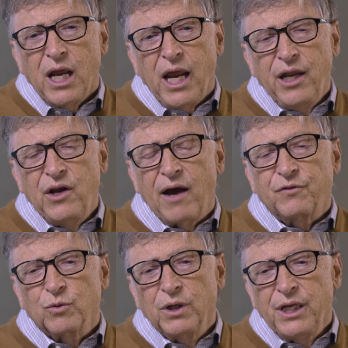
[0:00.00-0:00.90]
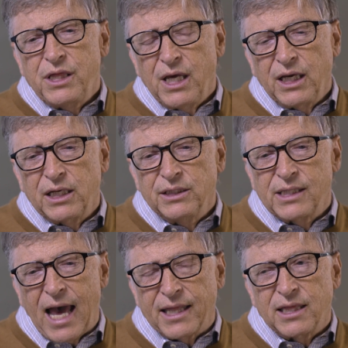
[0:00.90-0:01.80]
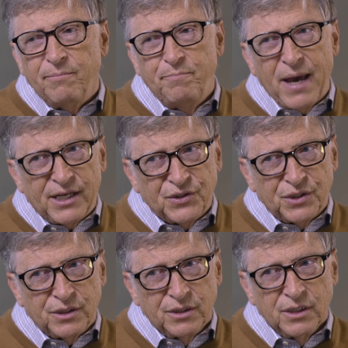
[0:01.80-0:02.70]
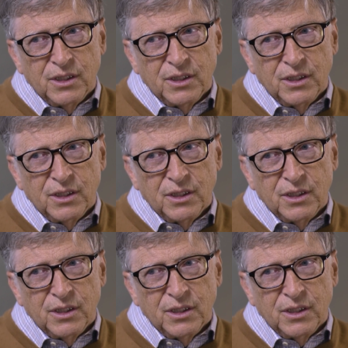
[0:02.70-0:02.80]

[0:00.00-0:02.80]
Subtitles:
And you have to really think, is that the best